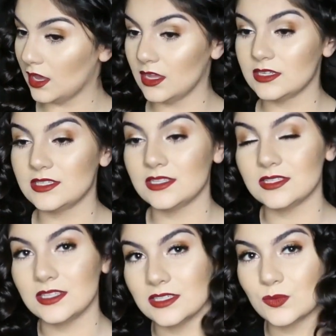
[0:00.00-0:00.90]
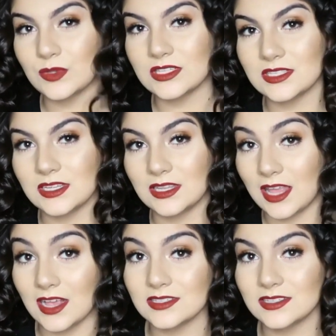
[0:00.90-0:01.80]
And since this was the
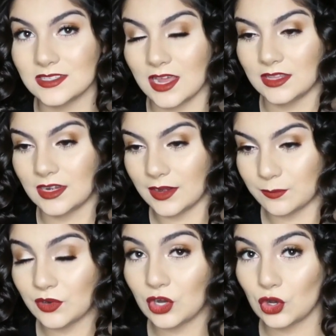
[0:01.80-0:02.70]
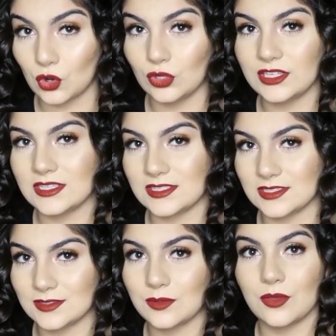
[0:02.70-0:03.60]
last side that I've curled,
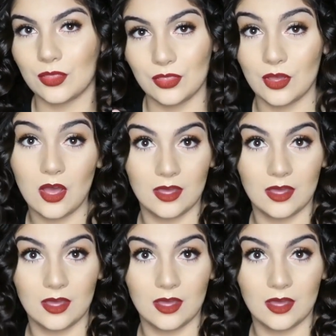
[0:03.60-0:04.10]
it's the